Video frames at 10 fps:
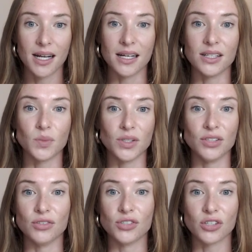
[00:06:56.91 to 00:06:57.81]
It's when
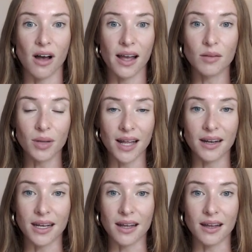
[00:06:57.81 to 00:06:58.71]
you try and
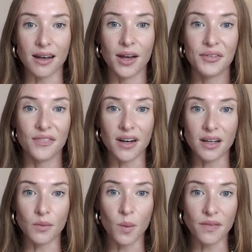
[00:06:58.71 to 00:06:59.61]
blend in, fit
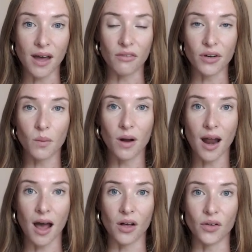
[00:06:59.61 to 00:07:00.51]
in with everyone
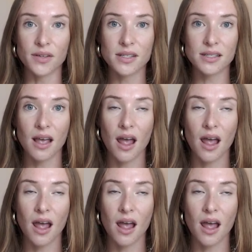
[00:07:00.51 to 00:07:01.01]
else,